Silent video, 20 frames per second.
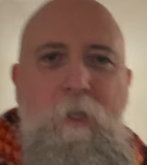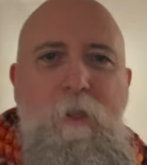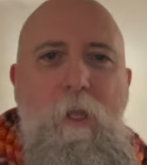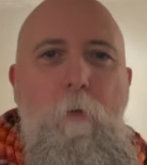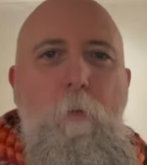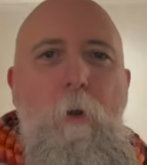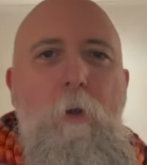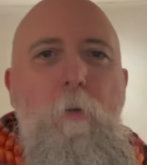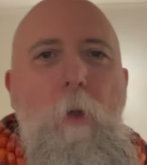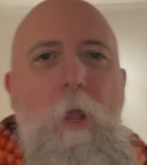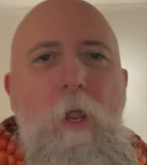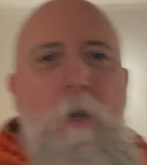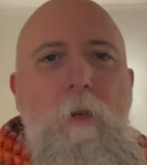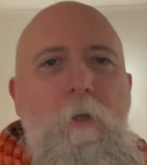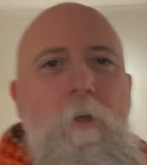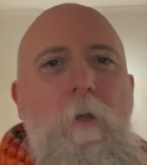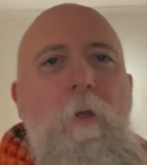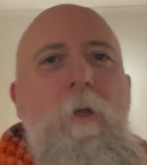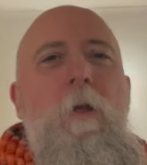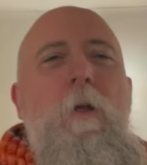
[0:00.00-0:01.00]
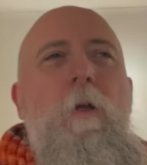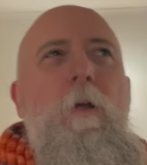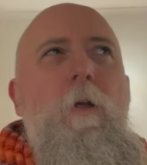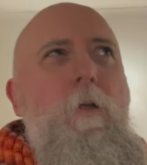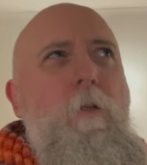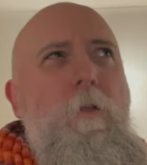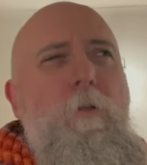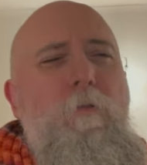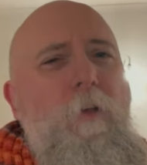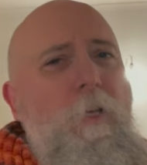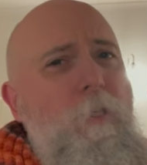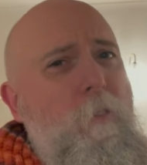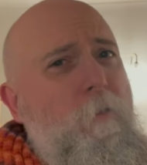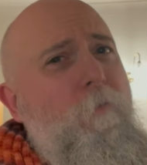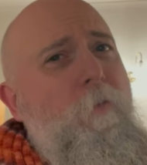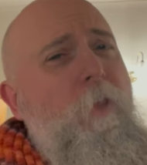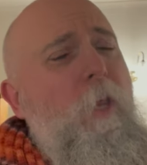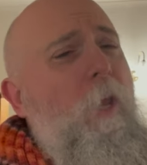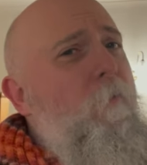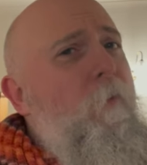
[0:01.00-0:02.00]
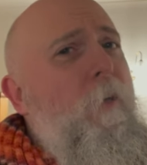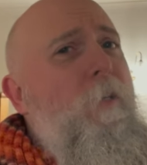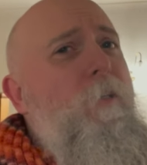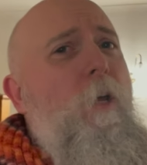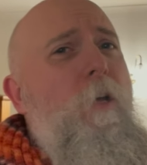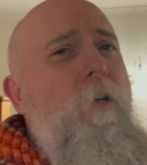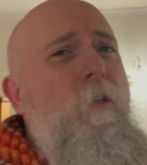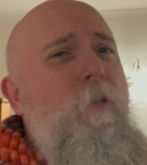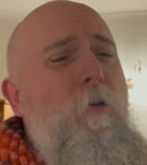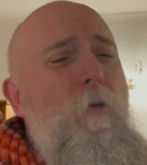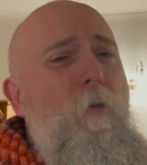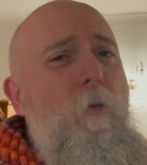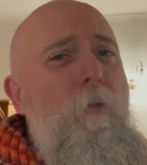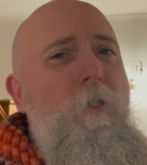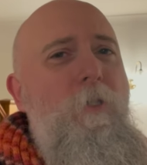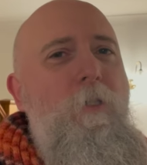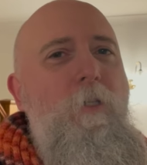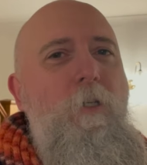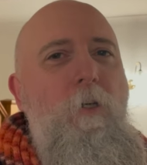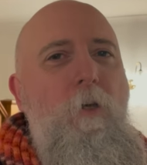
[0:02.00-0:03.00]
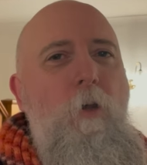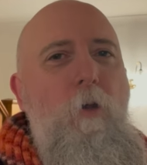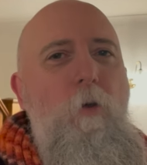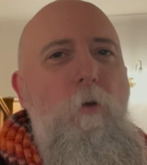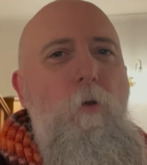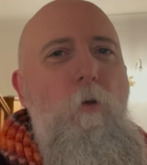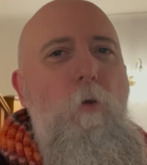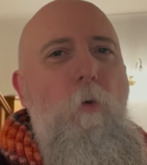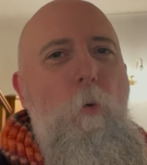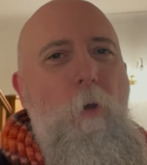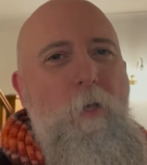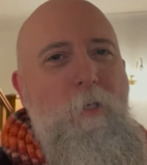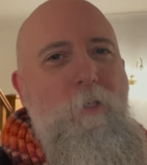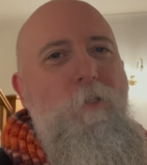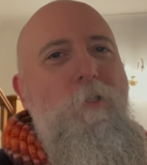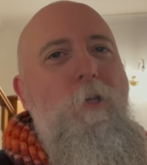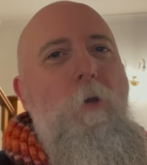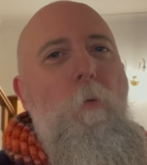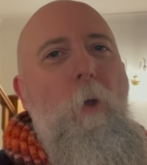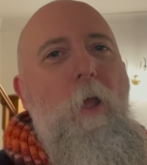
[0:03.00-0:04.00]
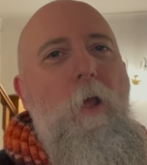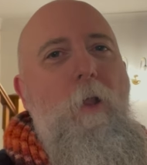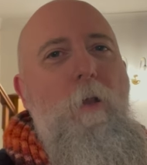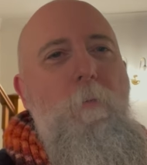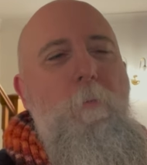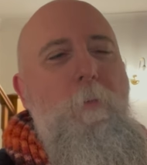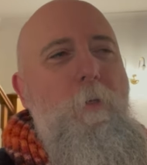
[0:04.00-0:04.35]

That went well. The rest of the fxhash launch didn't go quite so well,